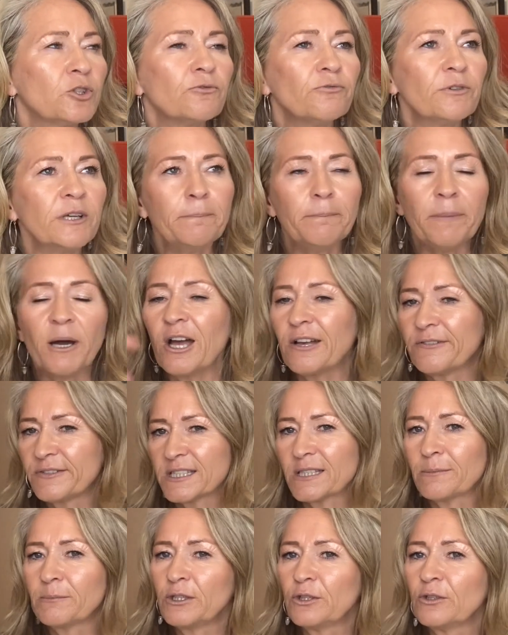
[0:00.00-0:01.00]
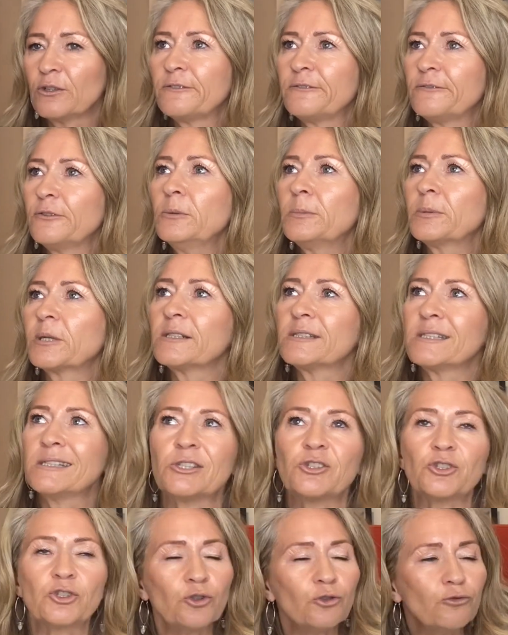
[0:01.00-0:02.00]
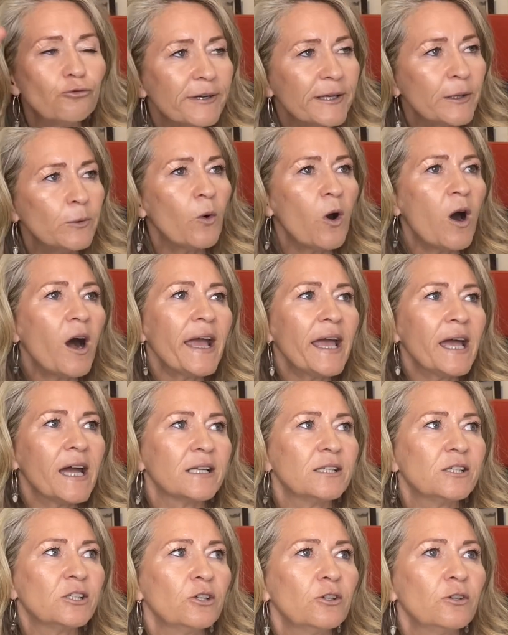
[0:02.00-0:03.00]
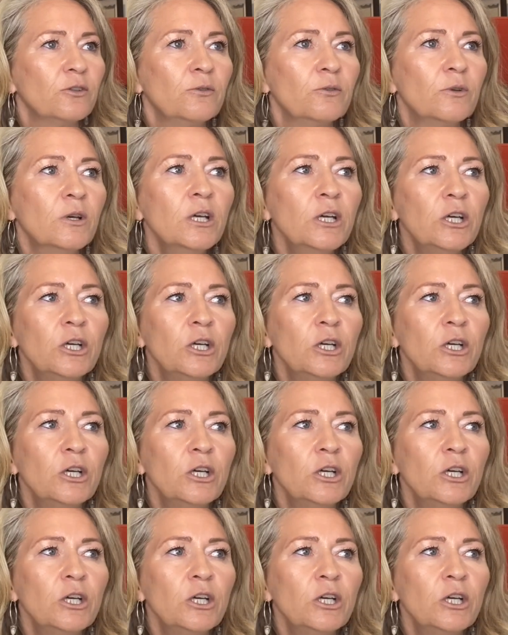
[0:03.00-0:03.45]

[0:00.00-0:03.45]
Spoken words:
rebirth some of your thought processes, to rewire,